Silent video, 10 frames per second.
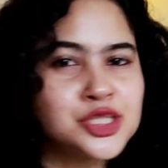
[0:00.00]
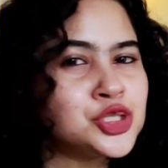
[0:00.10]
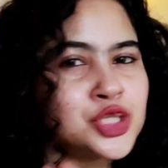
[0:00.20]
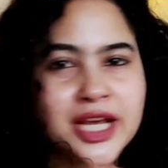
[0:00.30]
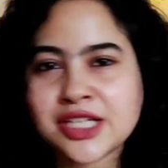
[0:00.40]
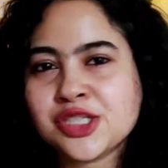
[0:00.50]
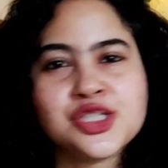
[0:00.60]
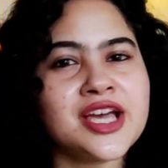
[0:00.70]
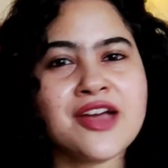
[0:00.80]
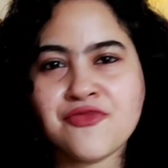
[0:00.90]
changed
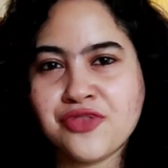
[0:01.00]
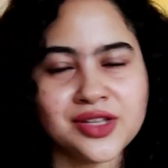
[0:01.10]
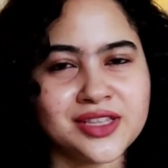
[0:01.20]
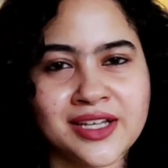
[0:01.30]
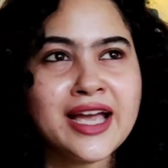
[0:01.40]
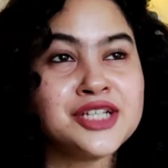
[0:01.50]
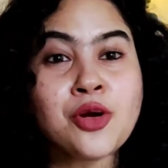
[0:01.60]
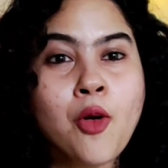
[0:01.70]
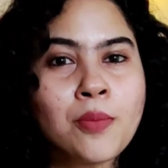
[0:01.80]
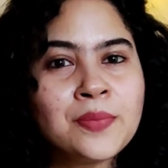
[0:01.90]
everything. It
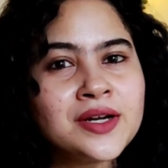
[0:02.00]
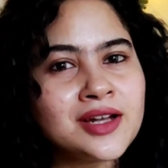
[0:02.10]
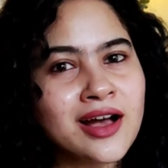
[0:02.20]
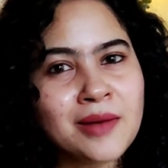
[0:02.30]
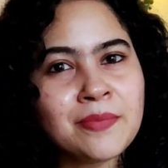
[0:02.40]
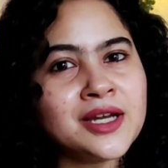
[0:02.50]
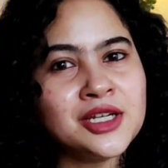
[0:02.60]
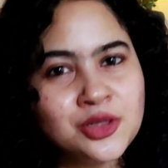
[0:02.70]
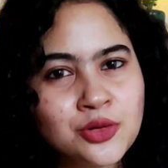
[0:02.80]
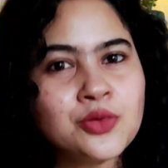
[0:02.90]
opened up a
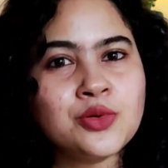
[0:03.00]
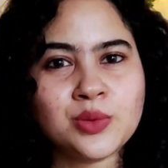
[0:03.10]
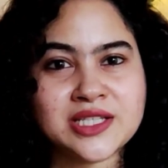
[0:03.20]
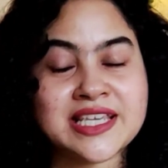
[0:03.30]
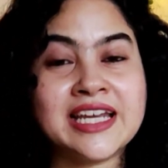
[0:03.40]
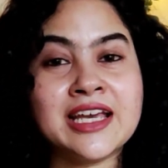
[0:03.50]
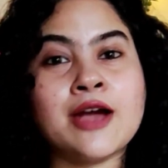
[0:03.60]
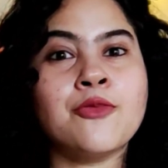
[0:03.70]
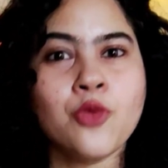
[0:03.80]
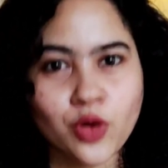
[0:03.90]
new skincare
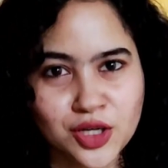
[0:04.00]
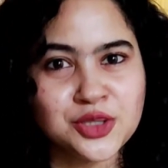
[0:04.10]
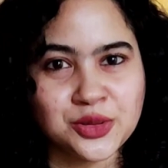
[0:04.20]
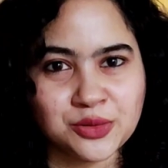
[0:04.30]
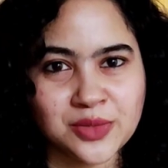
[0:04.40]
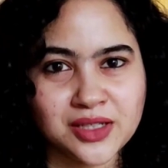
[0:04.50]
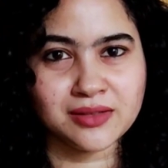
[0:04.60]
world to me.